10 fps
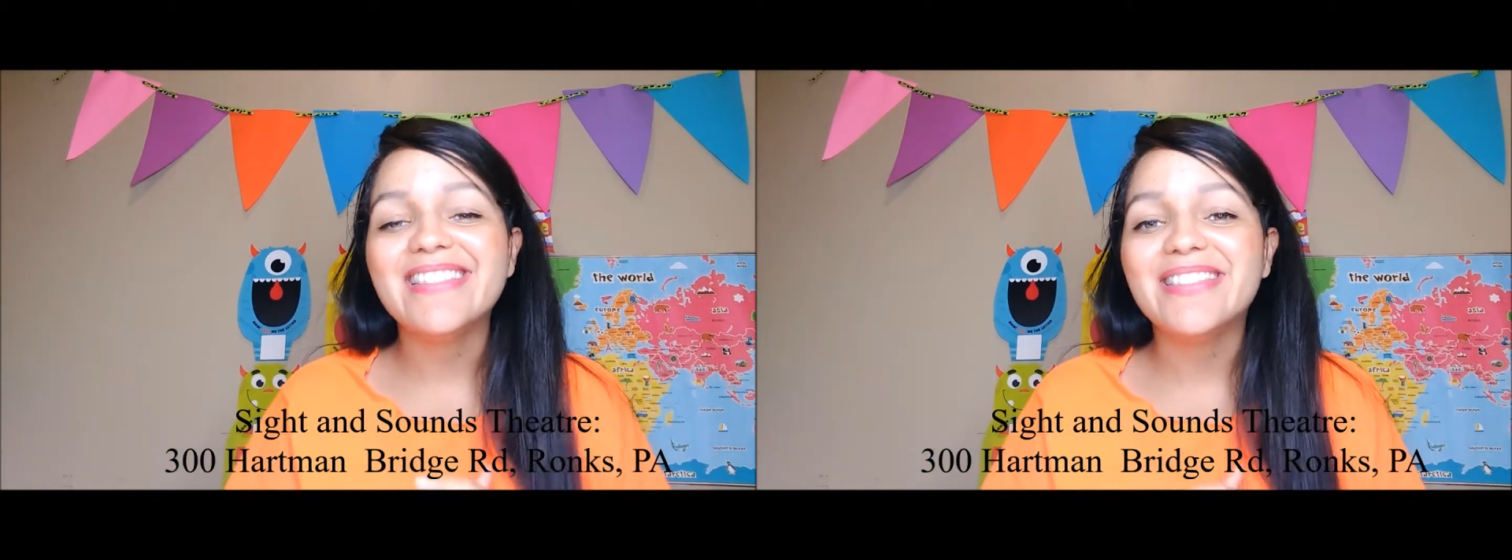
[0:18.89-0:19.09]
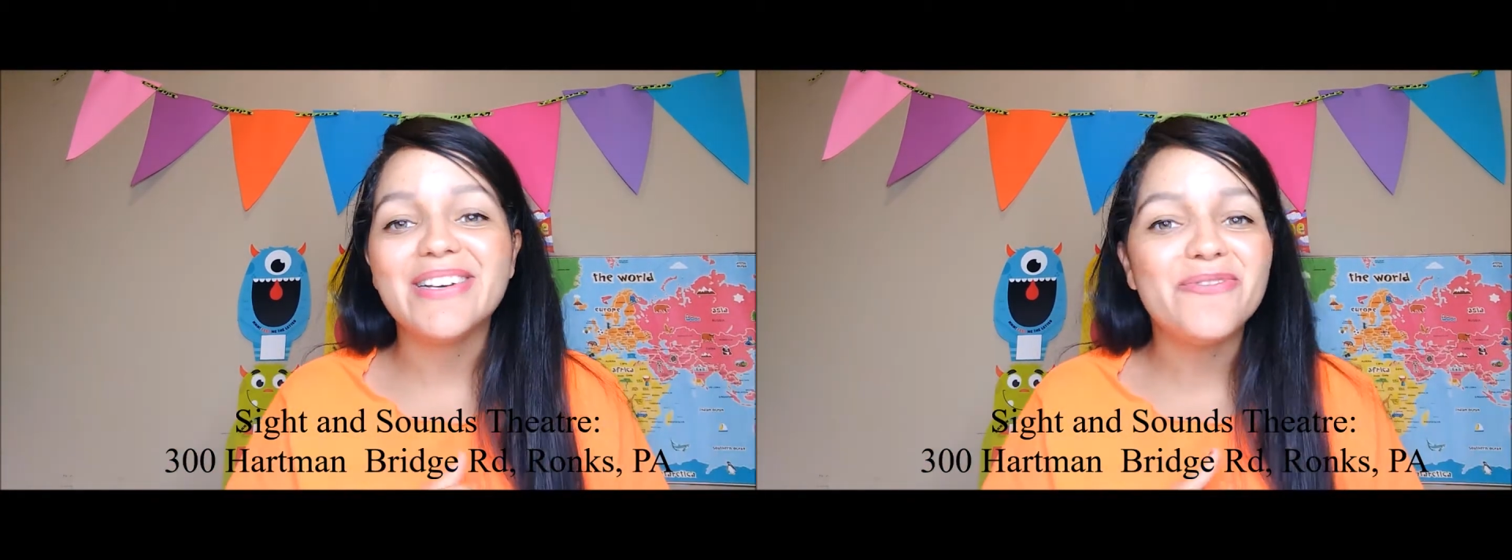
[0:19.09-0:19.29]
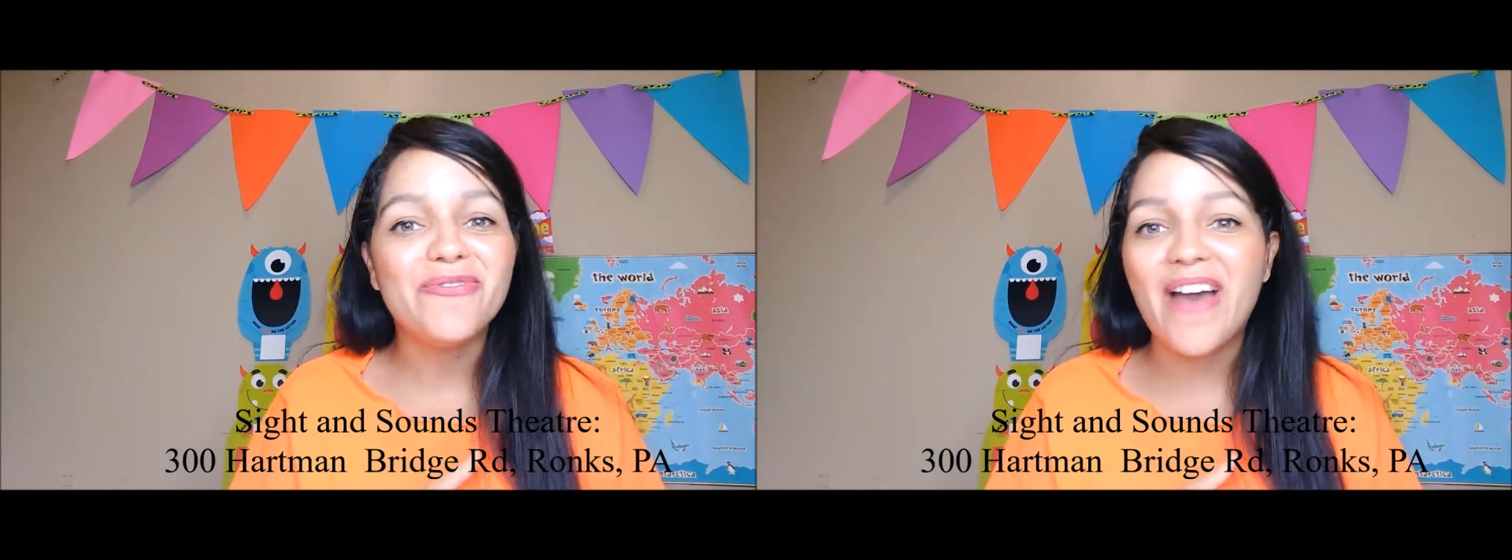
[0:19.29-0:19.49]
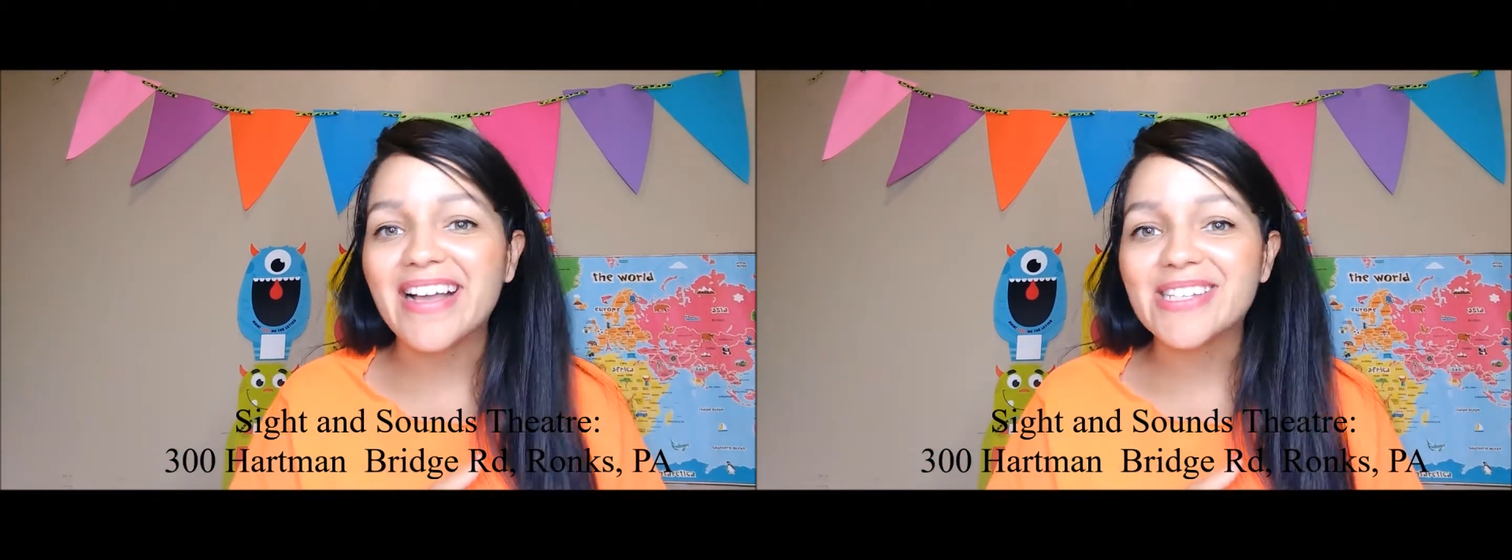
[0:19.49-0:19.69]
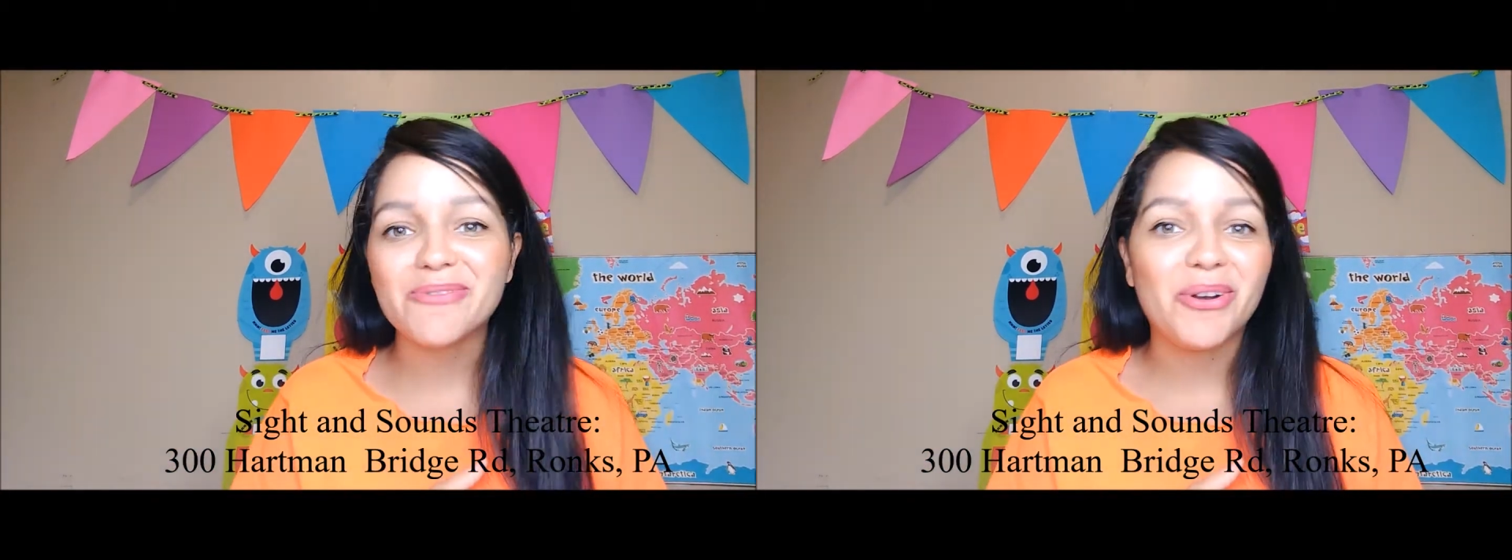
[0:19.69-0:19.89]
The
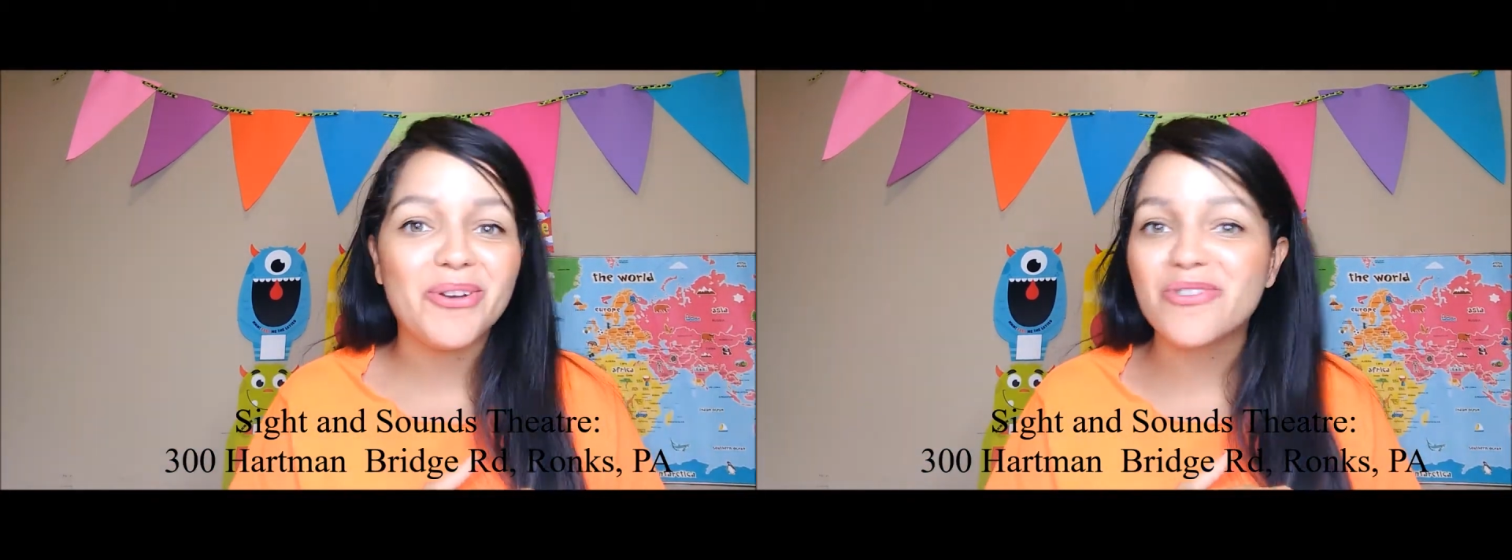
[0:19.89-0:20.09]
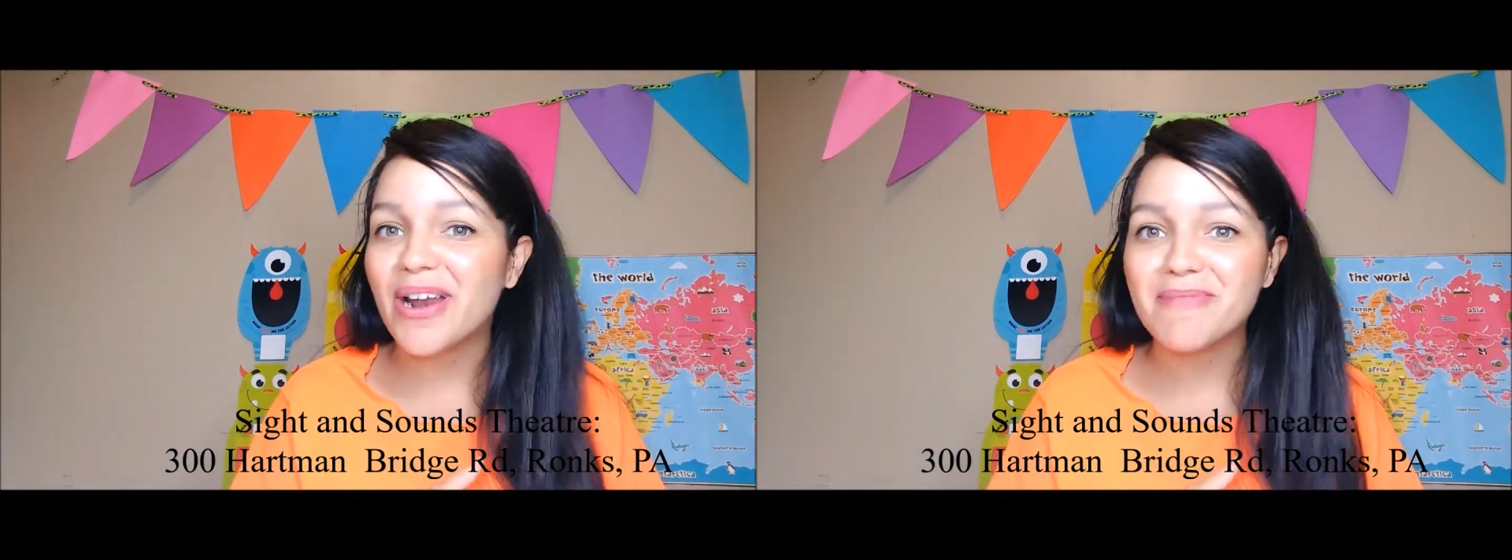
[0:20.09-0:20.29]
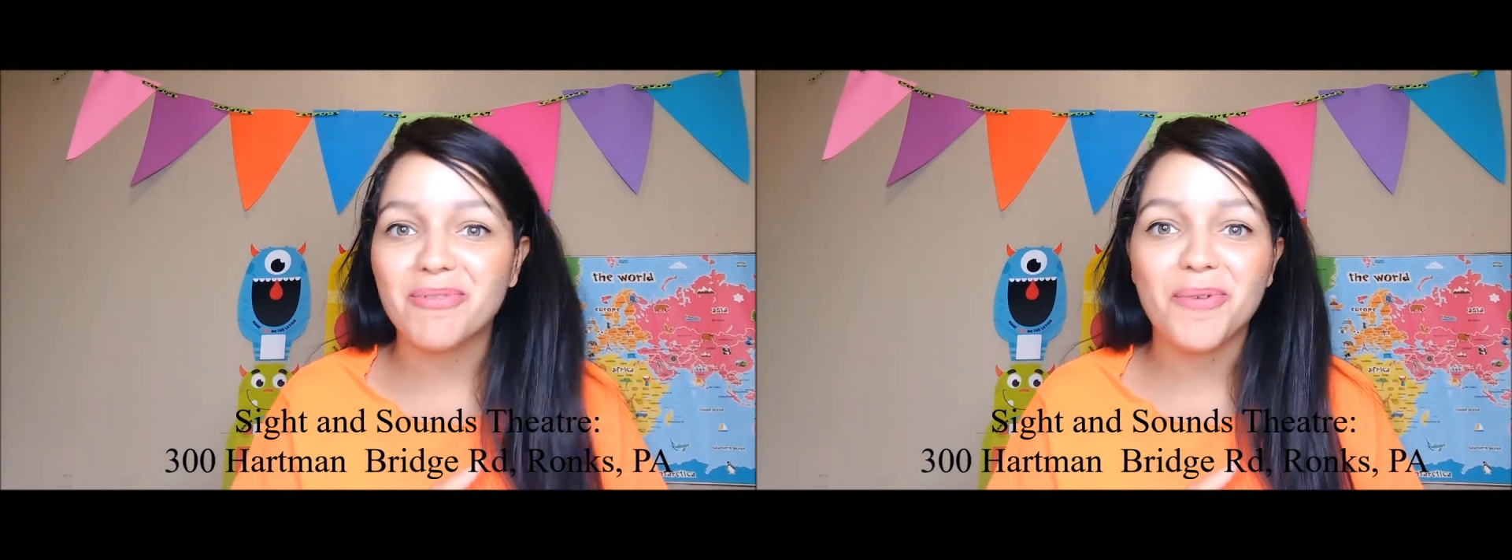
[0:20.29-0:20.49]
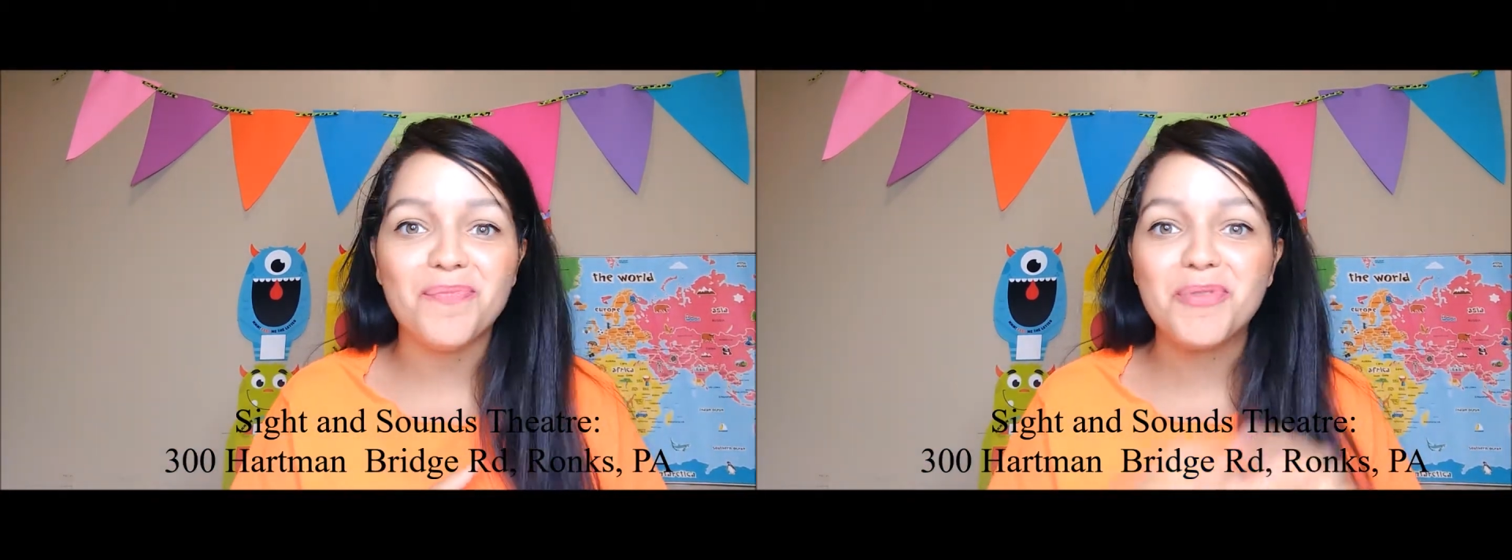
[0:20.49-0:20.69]
effects were incredible.